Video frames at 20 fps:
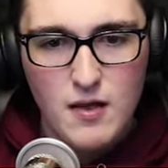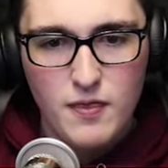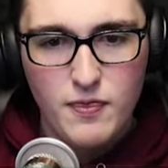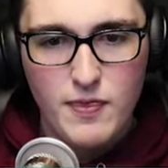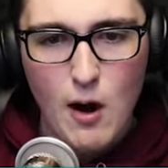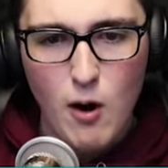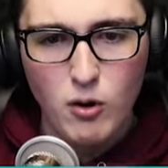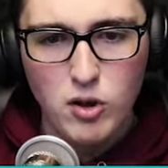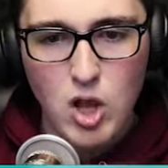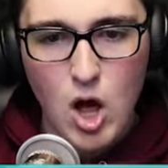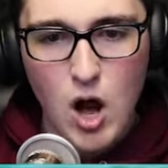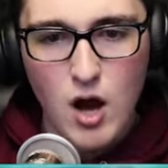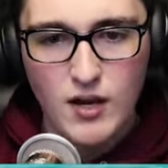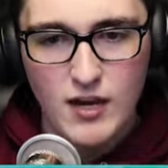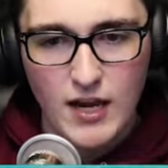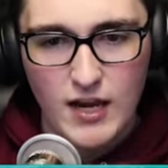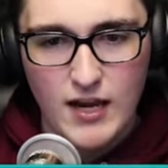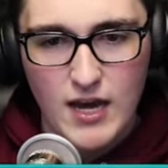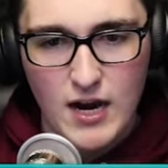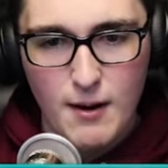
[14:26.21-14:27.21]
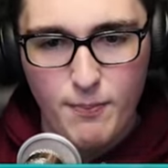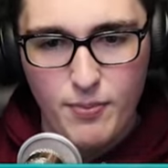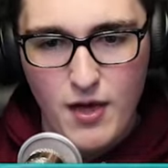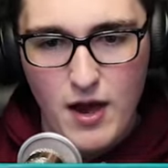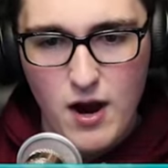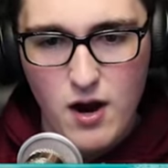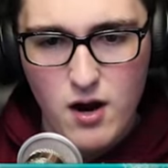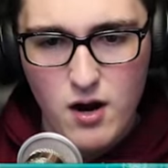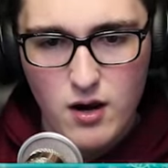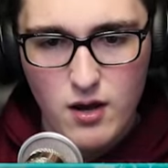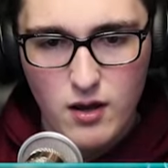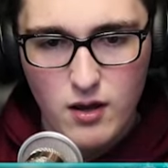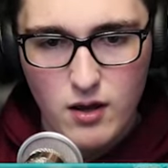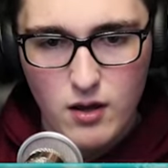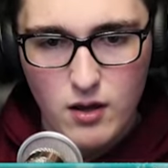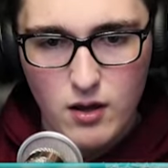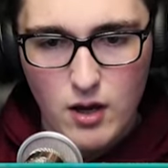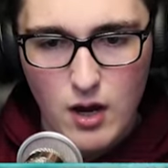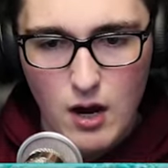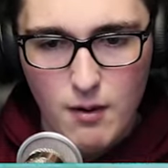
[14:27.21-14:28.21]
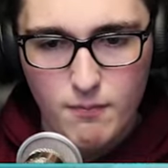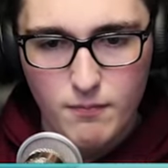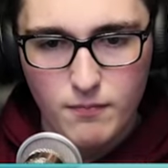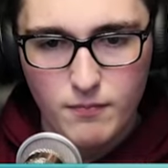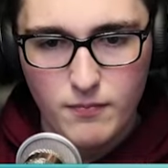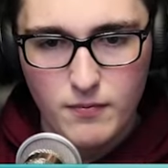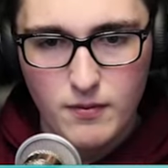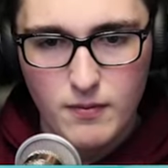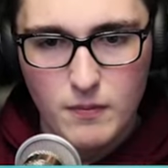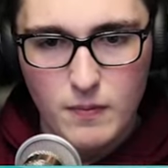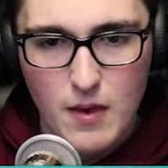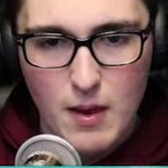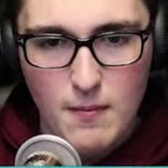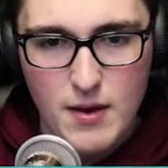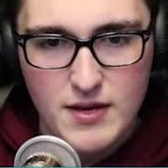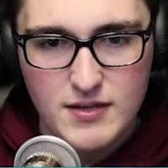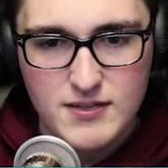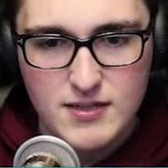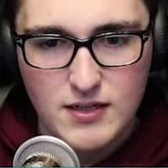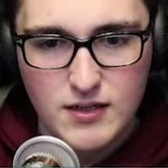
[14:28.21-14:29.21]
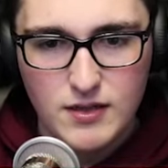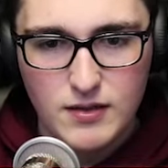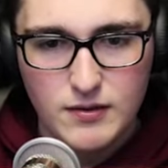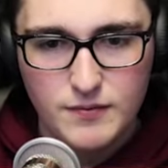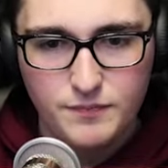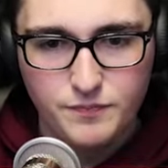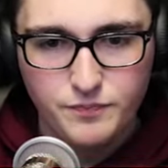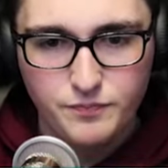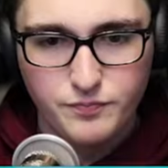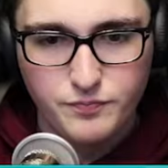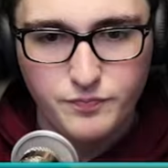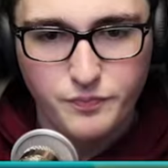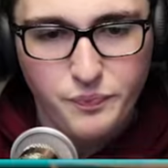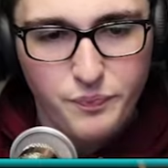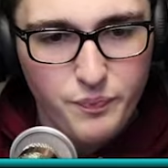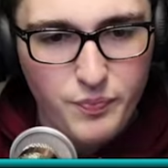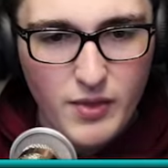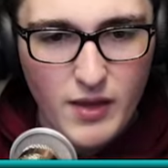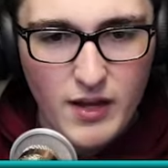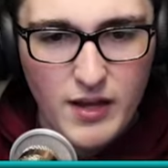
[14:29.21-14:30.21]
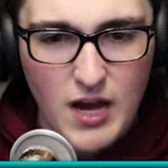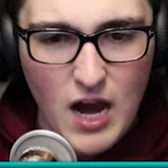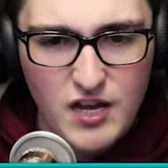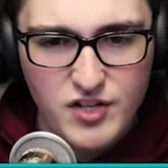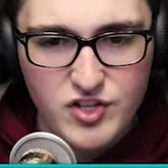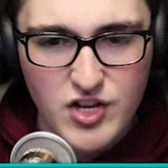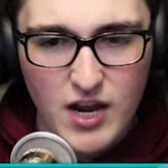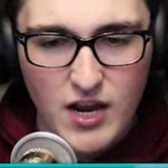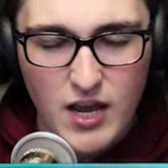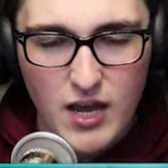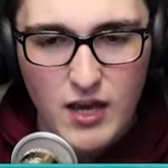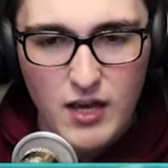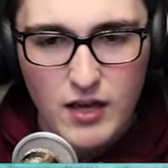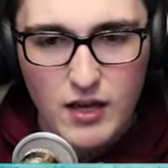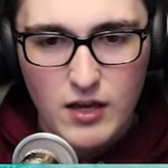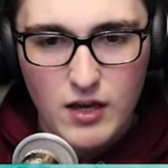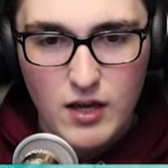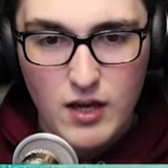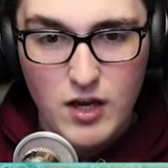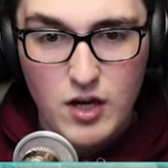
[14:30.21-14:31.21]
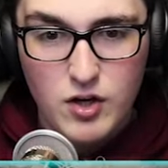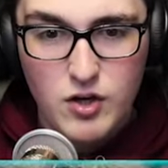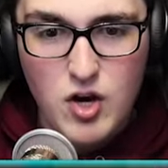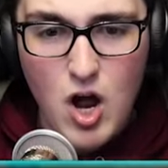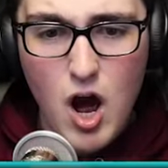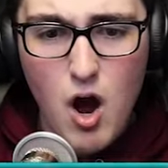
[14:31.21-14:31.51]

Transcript: No log can get up there. Oh, I missed. Gosh, we only have five seconds, Moose.